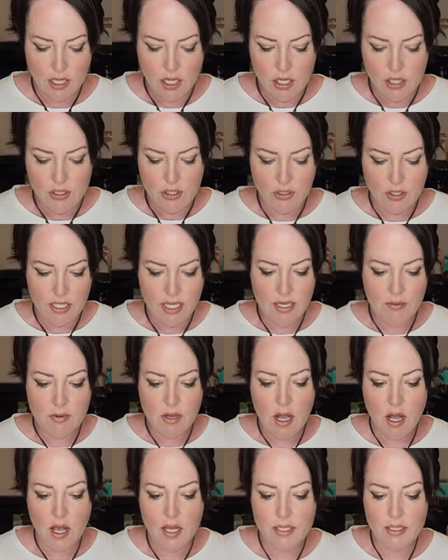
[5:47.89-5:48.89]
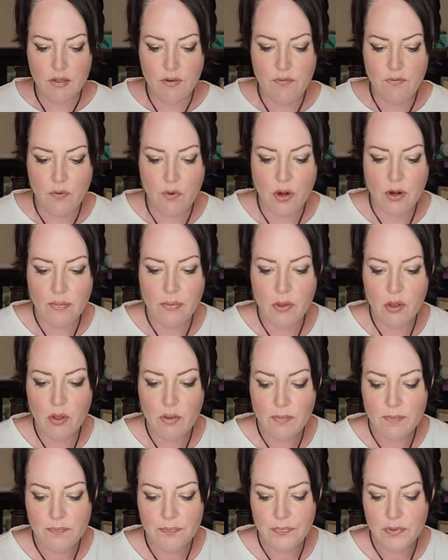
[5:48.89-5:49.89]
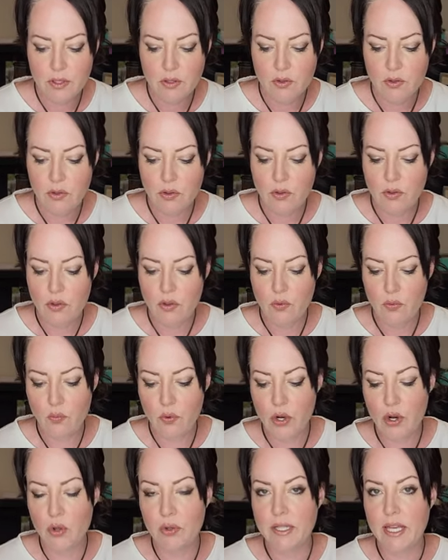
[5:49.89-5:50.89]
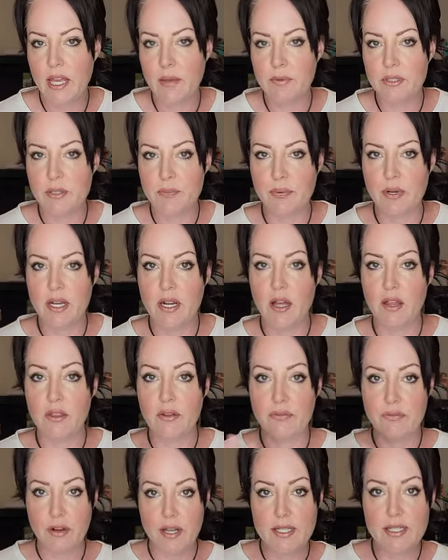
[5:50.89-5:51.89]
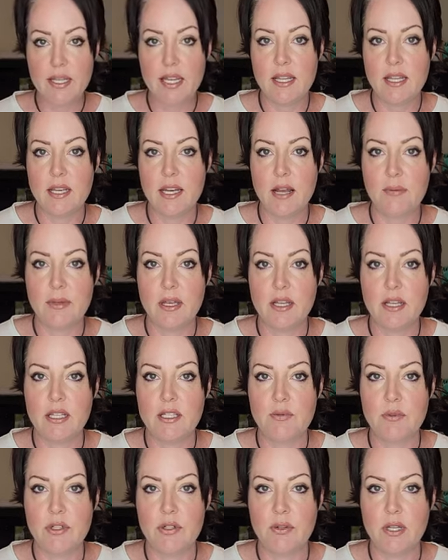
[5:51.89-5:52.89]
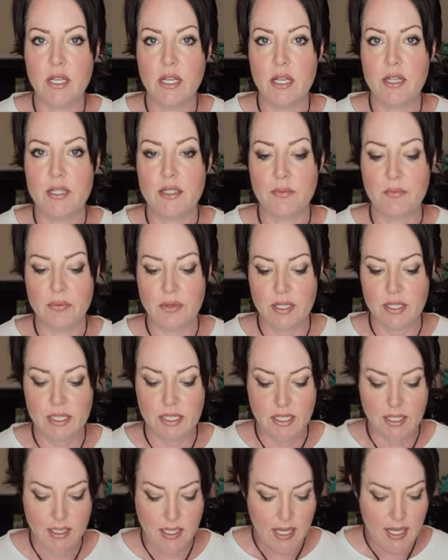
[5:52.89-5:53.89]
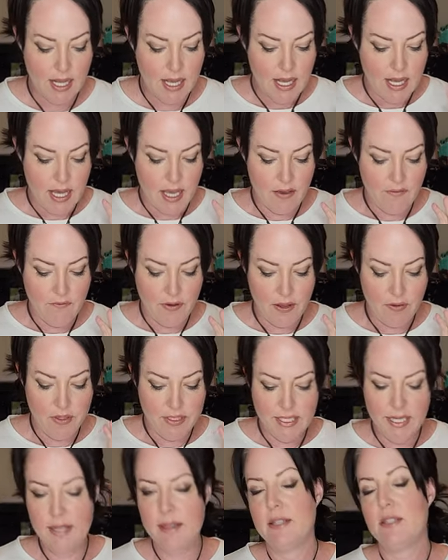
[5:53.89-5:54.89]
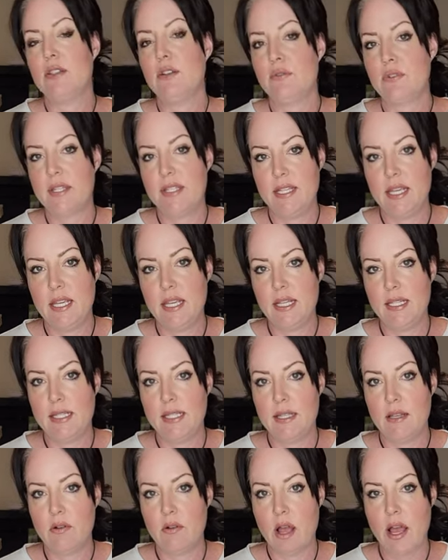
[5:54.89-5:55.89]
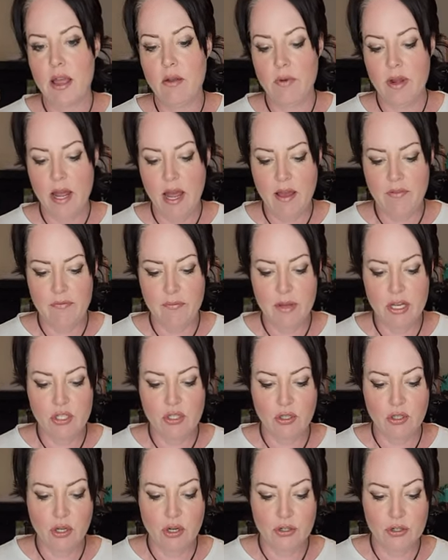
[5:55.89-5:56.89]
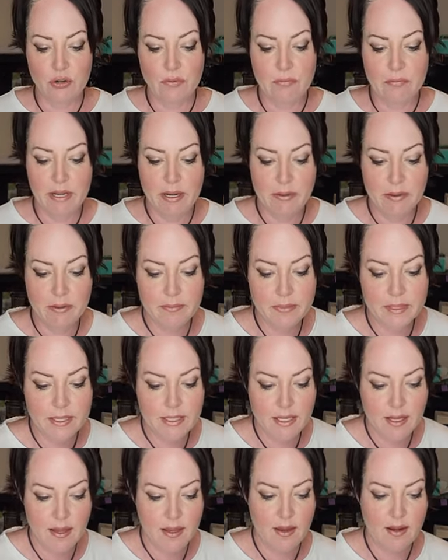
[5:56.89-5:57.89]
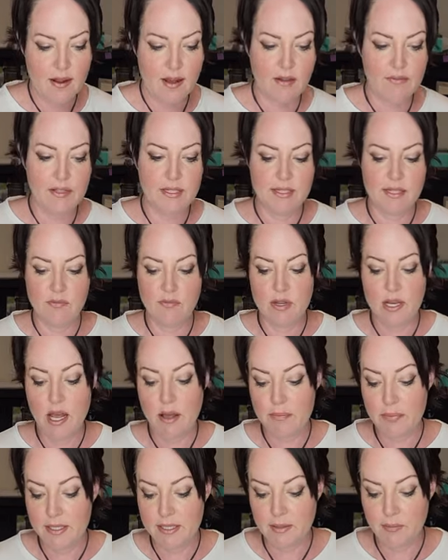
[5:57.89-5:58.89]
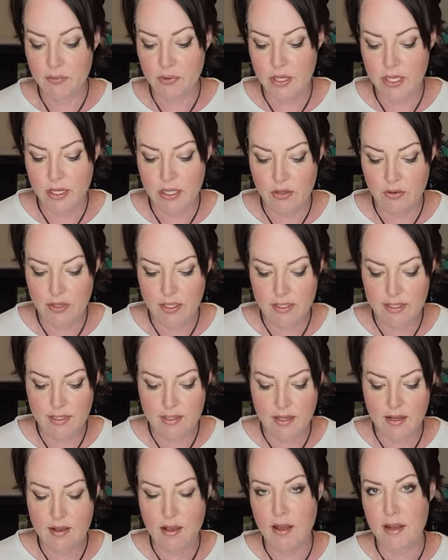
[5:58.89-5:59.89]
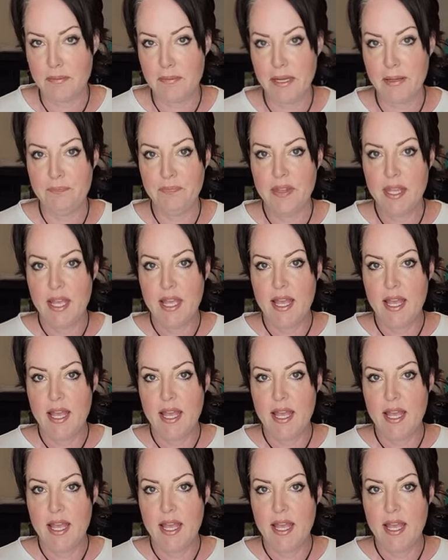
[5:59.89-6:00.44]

So to keep costs affordable, we're only able to print on the front side of the napkin because we're doing custom printing. If I would take this overseas, I would have much larger minimums and obviously would not be supporting the US economy.